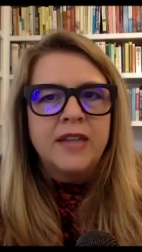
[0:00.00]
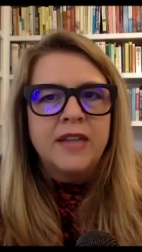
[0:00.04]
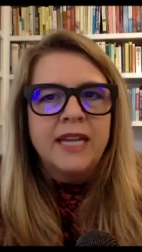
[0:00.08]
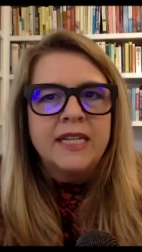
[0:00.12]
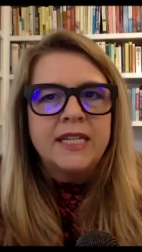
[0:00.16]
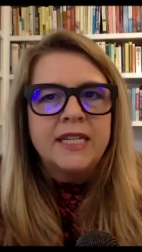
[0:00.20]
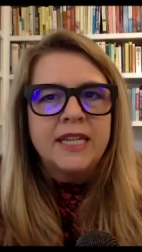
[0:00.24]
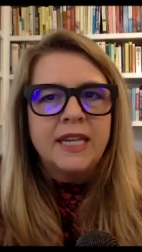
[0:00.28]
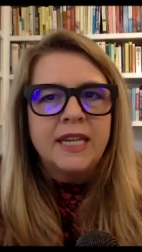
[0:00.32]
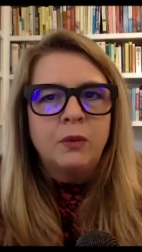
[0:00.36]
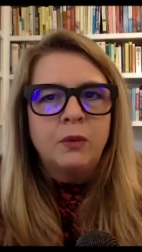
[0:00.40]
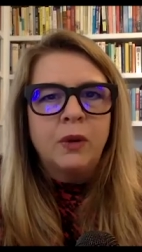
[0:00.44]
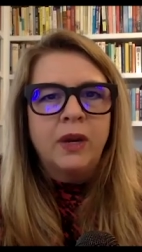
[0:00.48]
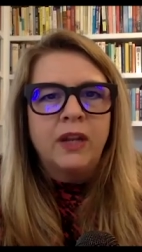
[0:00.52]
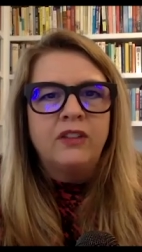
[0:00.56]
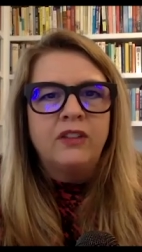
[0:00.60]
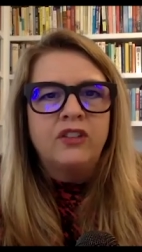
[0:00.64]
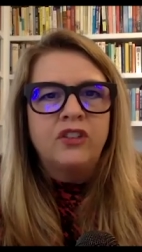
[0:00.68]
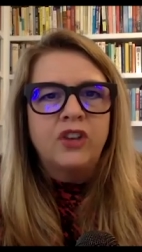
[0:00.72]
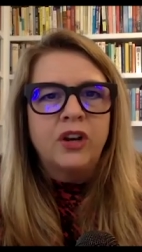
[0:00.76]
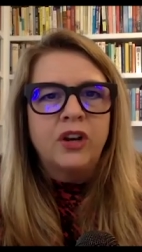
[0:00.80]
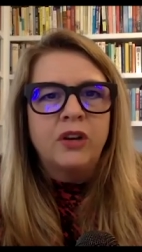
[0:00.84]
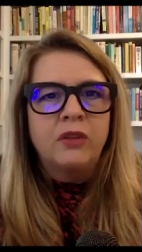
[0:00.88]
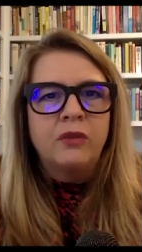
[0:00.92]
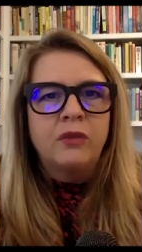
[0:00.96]
I did when I
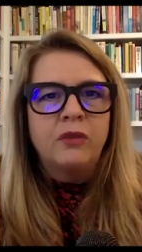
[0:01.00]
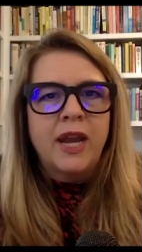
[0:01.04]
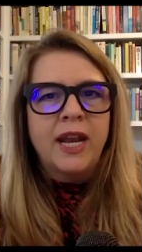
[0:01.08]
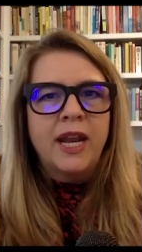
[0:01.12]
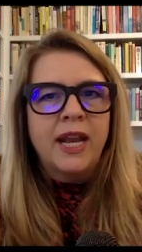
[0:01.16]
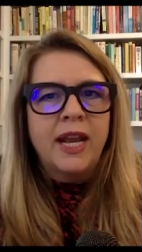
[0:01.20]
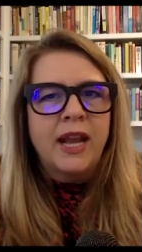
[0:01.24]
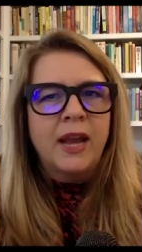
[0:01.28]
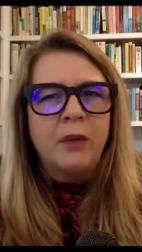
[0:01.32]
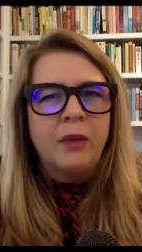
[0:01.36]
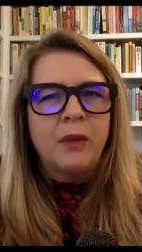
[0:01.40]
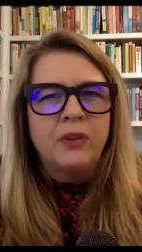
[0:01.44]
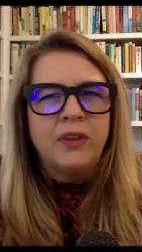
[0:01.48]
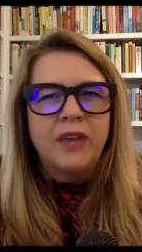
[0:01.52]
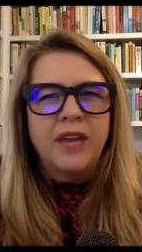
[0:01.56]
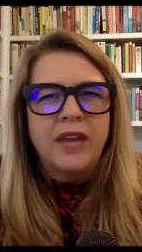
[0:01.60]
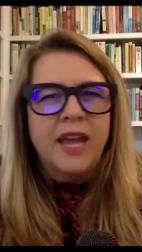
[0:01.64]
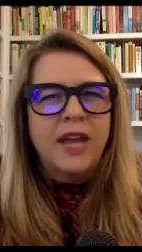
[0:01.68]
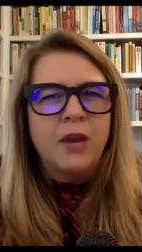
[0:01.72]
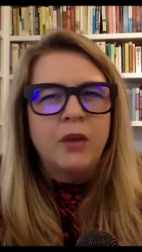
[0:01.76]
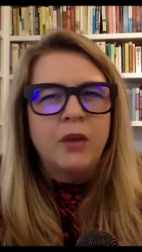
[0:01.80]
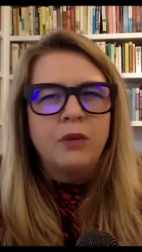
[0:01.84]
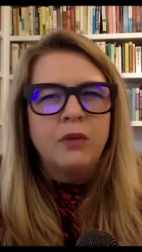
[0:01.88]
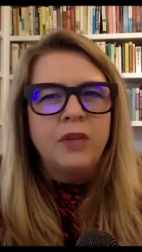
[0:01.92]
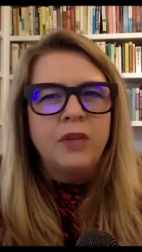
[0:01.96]
started writing. I was like,
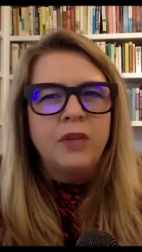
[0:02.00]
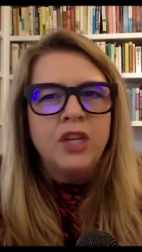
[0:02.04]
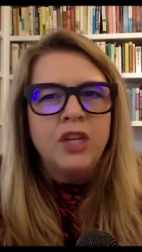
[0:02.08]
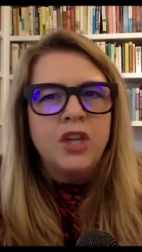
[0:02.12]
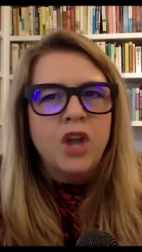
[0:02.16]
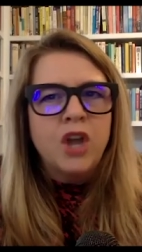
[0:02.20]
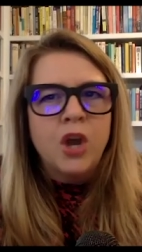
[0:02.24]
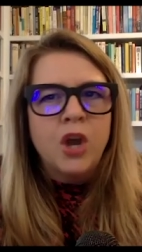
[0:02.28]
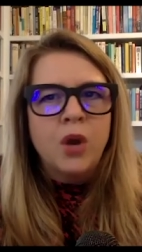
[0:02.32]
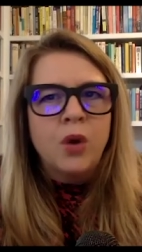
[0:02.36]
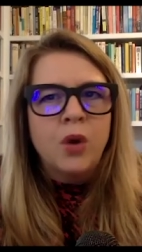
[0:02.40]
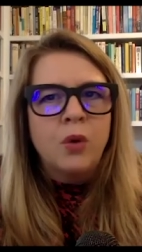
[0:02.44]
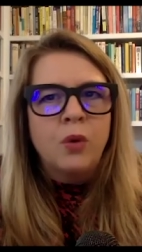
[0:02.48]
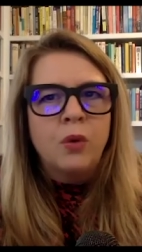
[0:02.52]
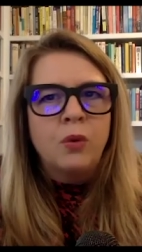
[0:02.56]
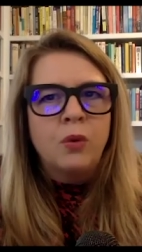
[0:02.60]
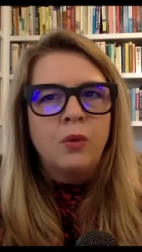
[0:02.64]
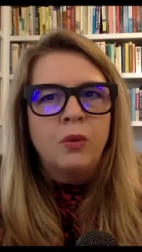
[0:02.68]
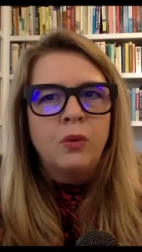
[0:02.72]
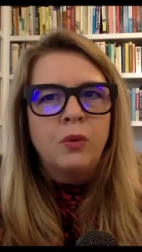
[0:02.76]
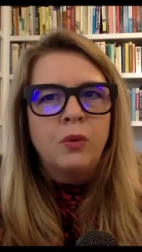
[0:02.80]
I don't really know